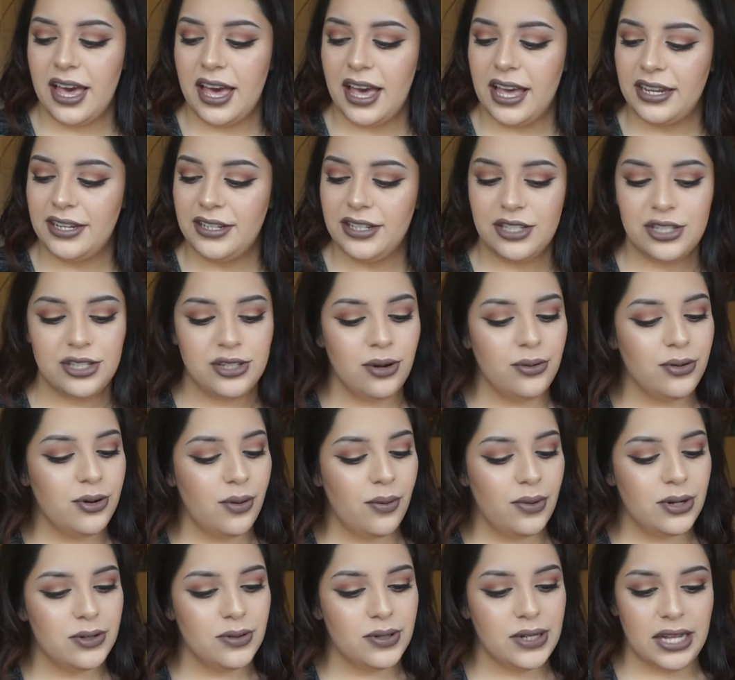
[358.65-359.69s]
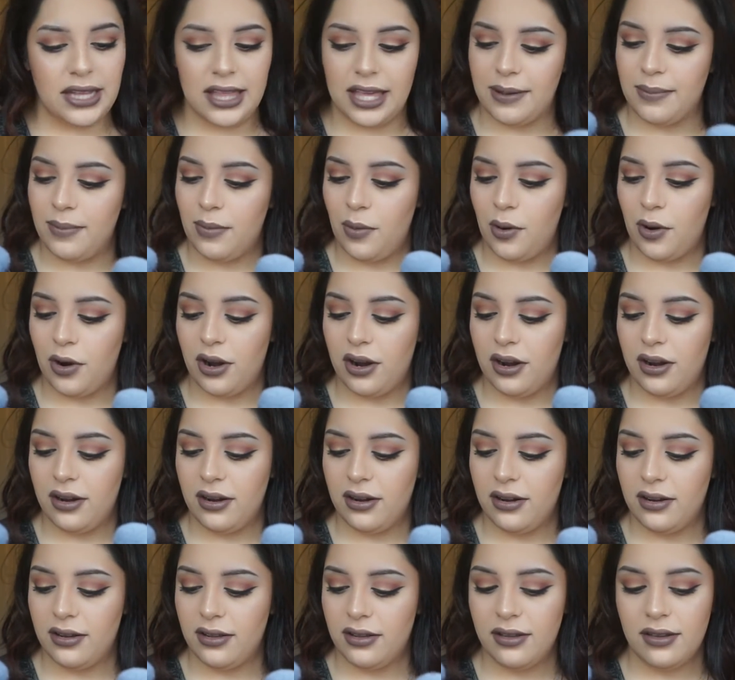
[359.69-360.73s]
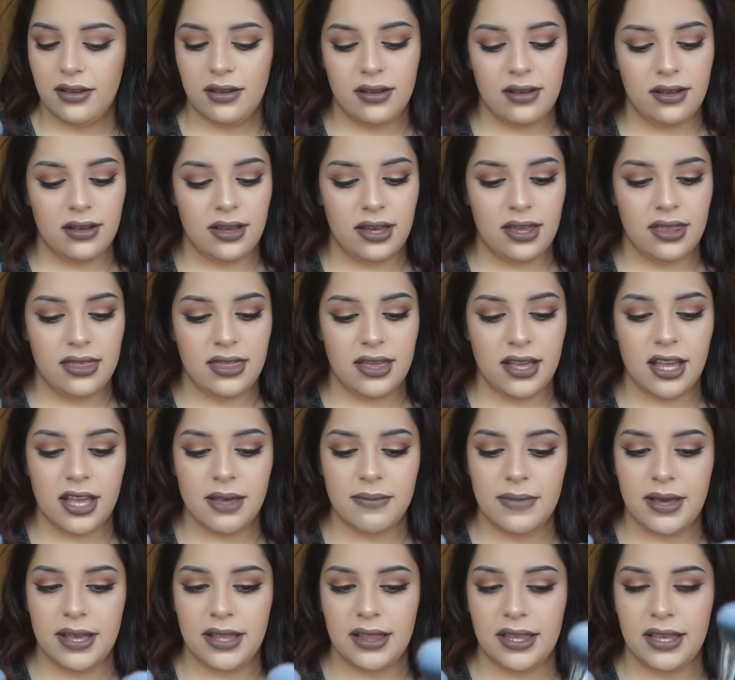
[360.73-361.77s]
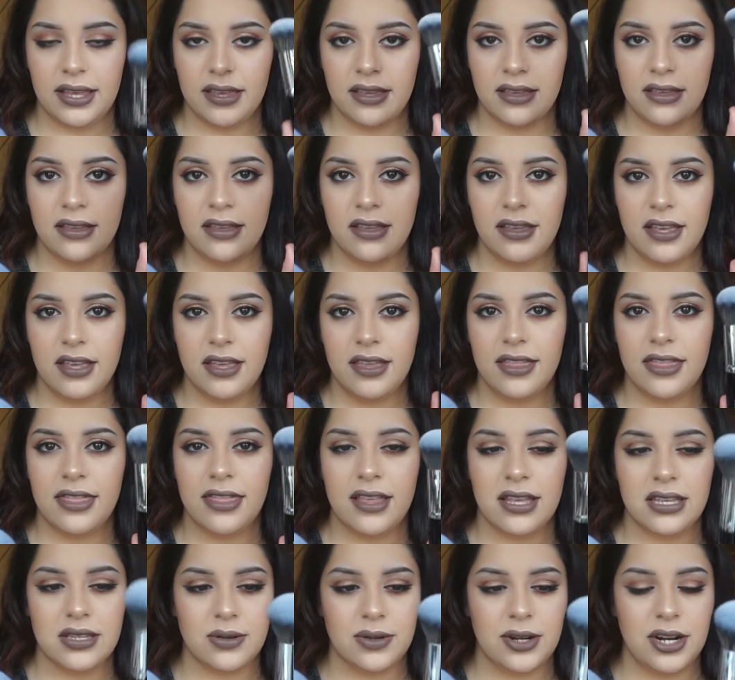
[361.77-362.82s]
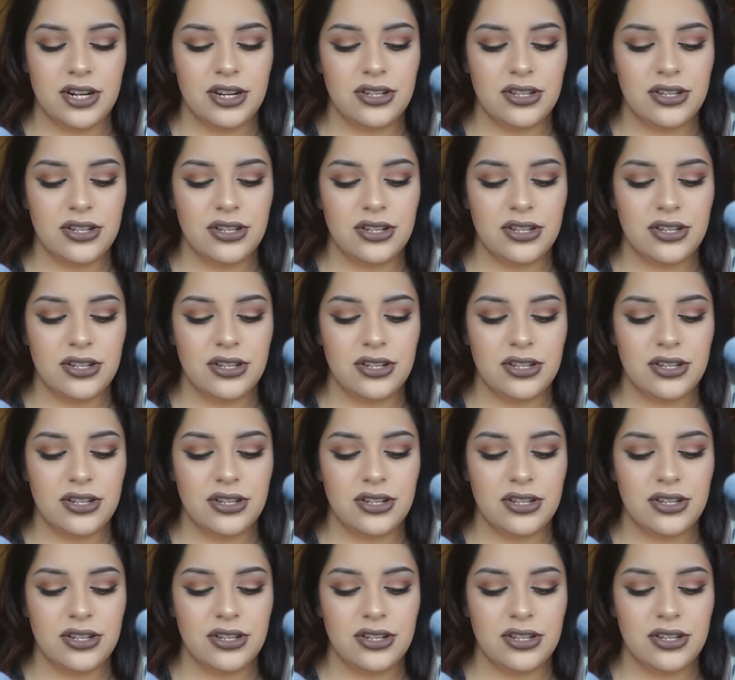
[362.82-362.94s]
I don't know which one I like more. I think I might like this one.